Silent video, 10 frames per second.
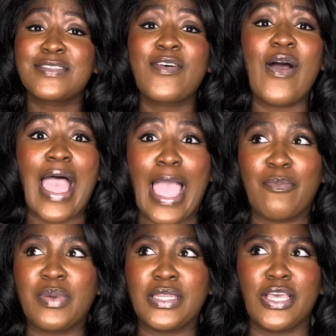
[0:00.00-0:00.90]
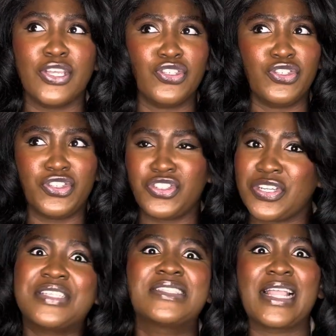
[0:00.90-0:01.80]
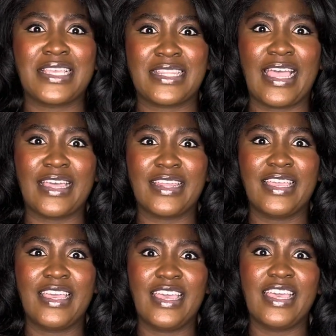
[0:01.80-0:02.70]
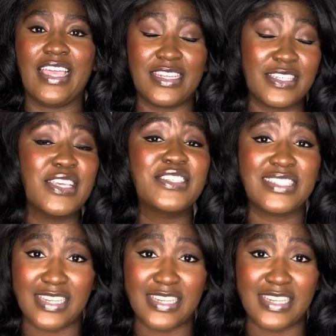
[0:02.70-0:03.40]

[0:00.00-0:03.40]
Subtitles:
not happen just like that. It takes